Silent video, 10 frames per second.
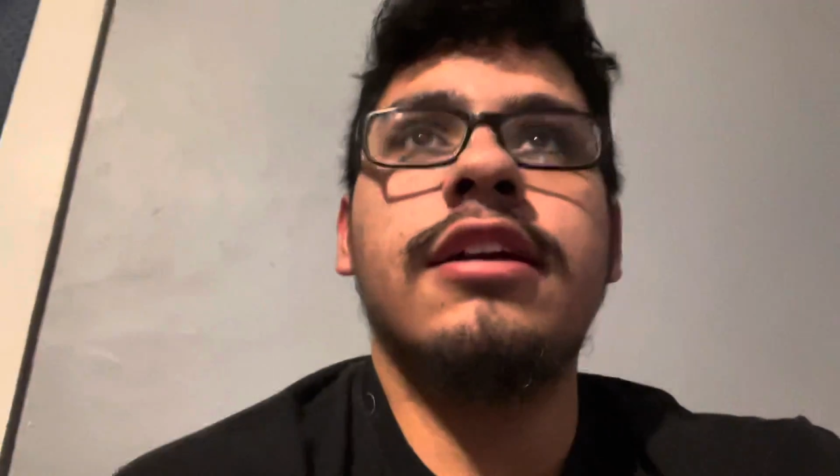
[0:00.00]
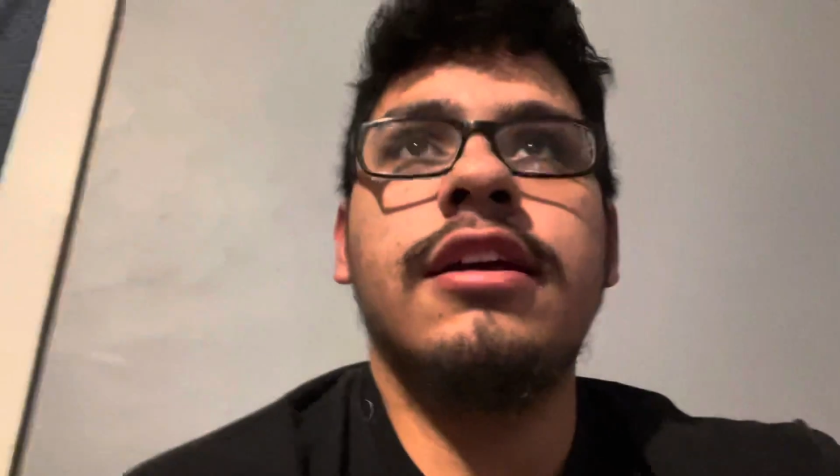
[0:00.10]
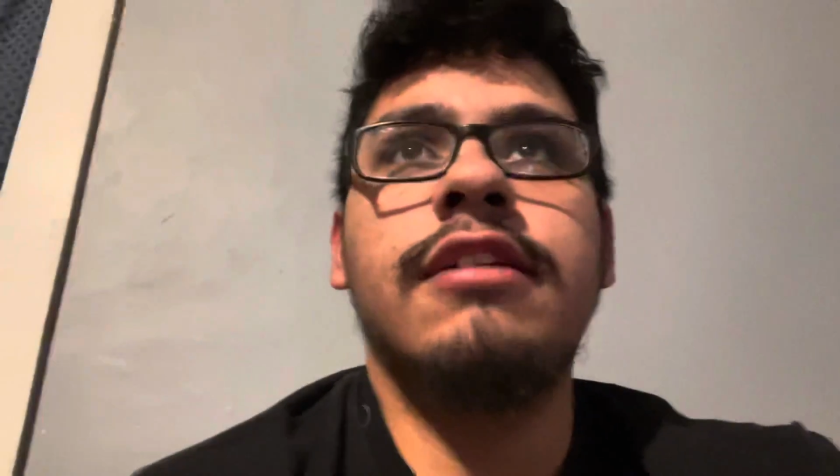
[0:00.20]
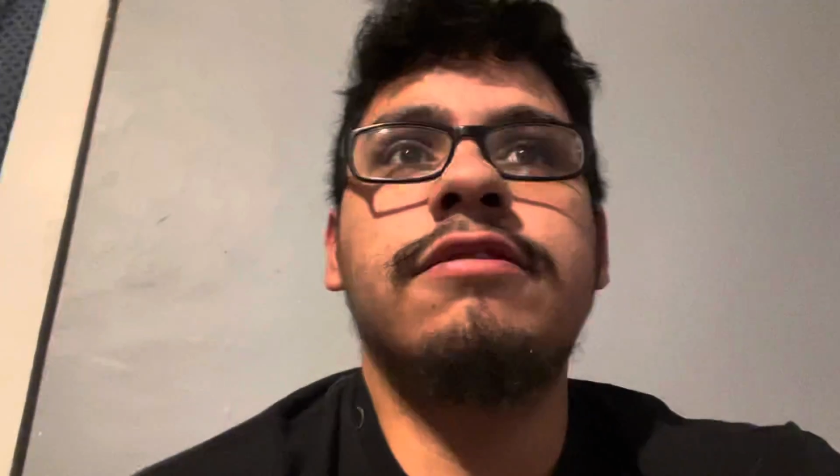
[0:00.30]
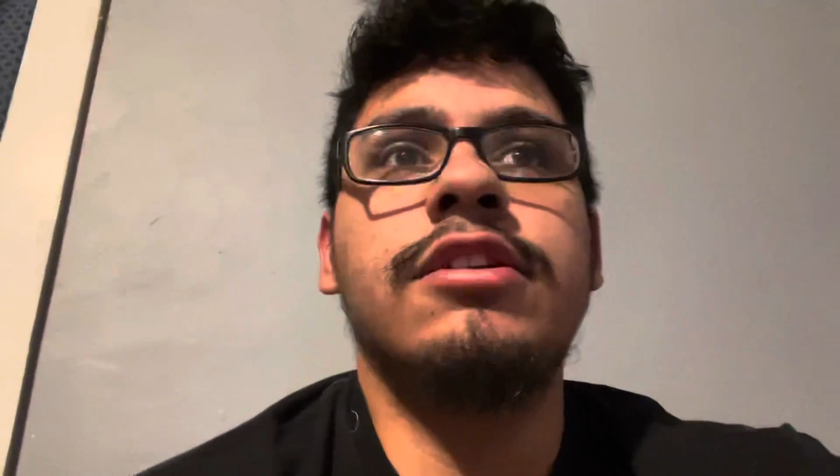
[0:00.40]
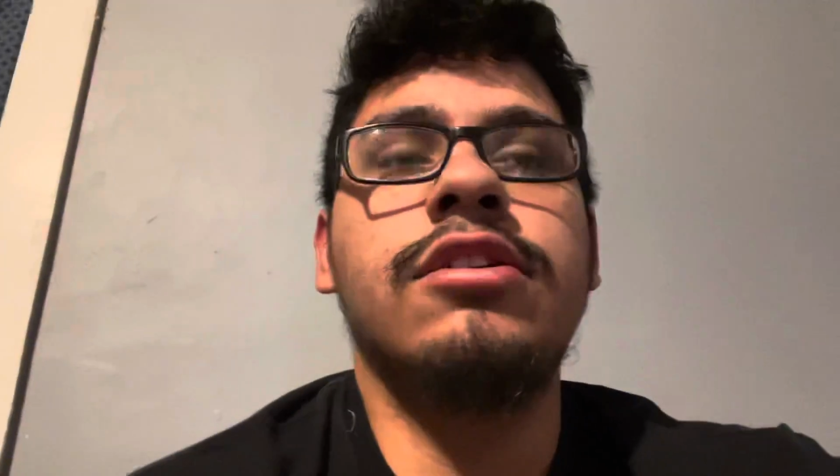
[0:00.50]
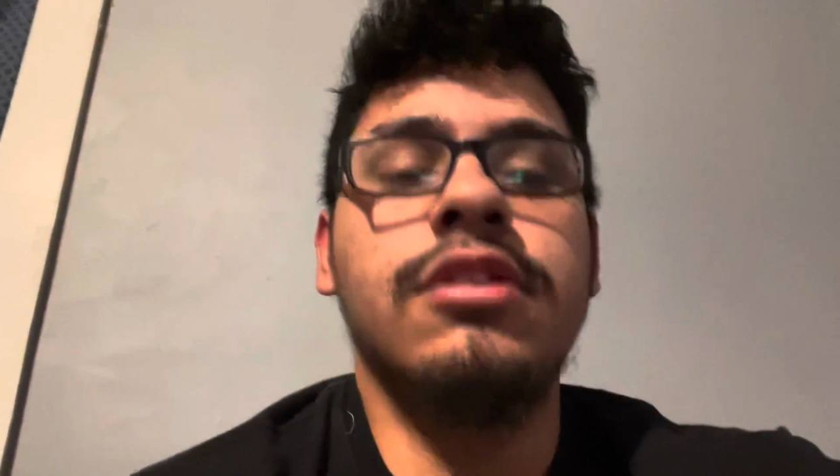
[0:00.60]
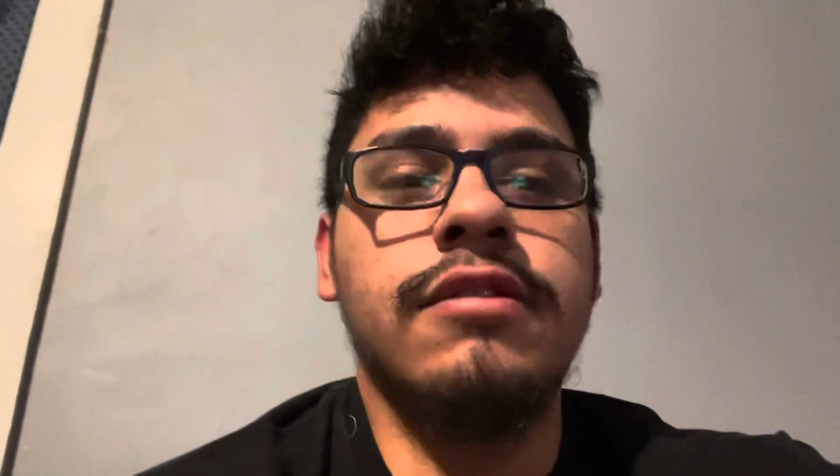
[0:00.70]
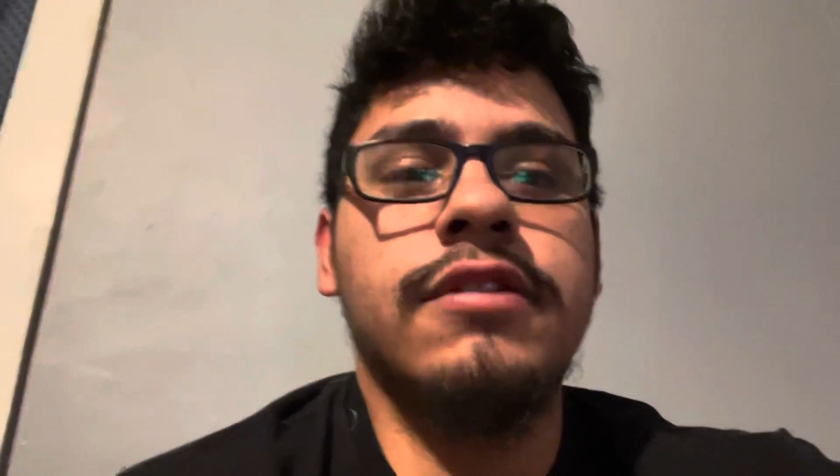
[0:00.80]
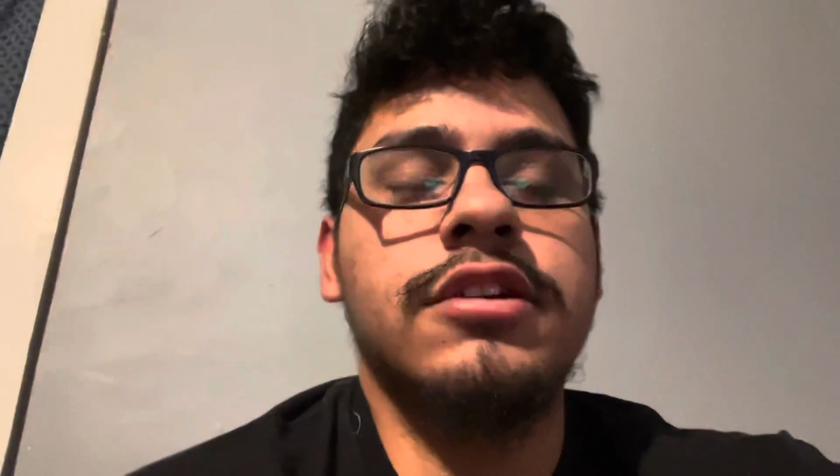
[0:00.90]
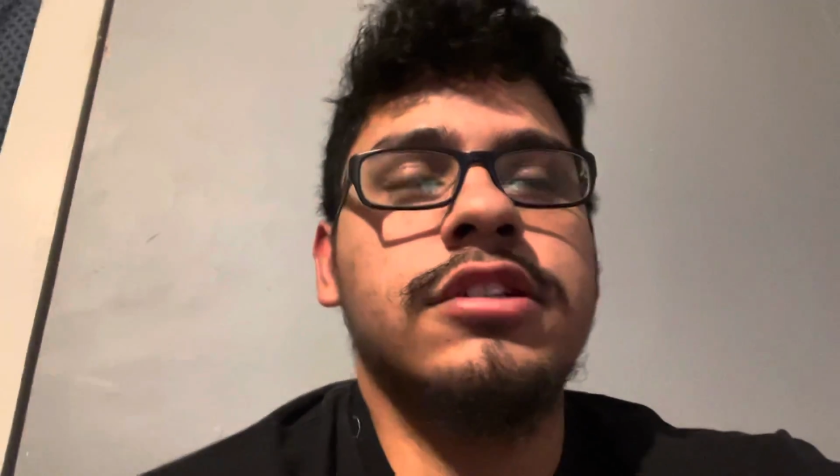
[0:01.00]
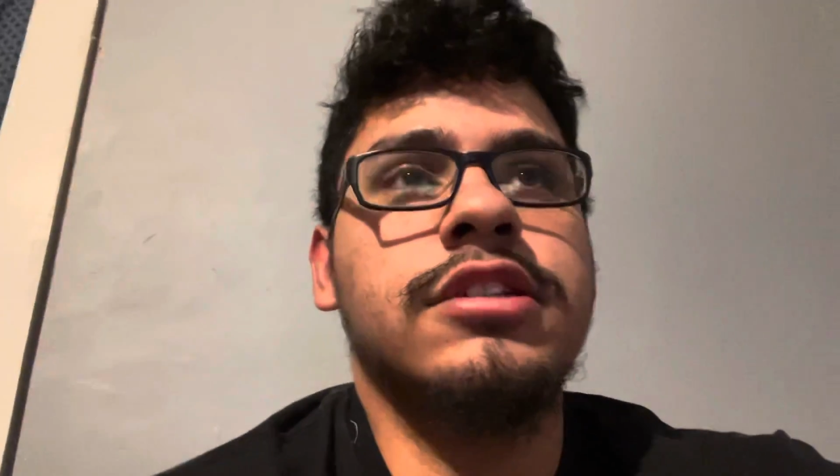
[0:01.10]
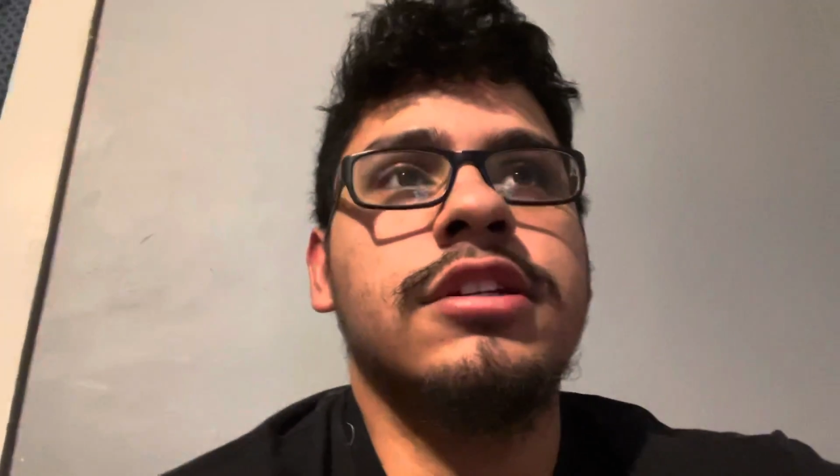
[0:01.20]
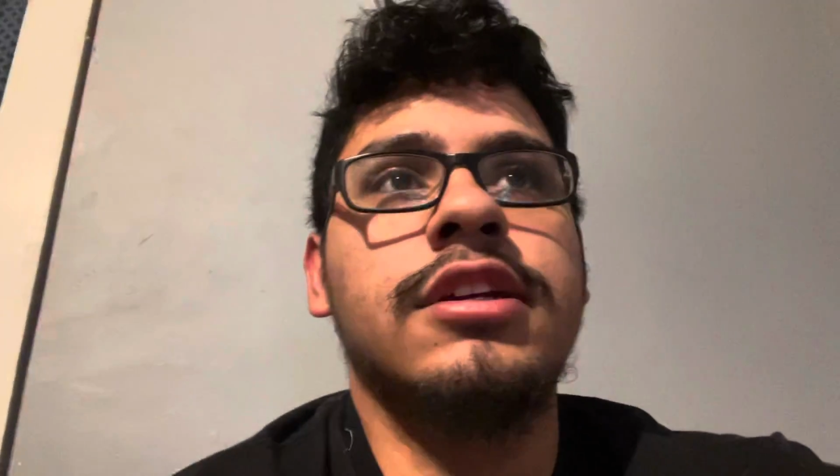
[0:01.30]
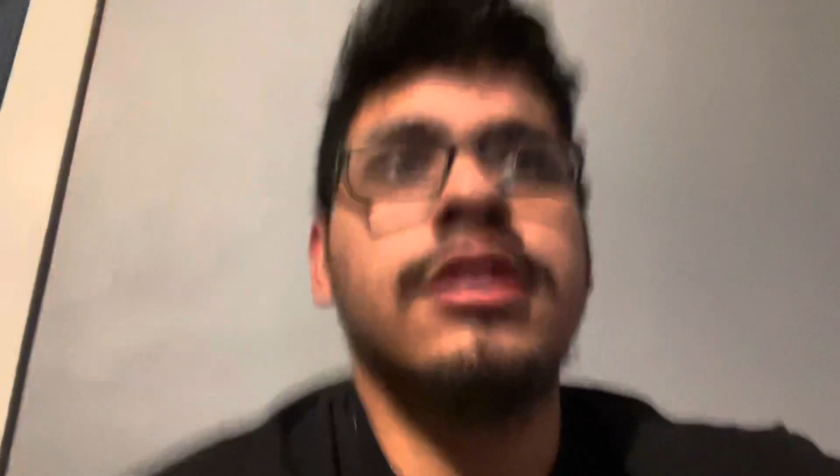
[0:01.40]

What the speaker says: if the universe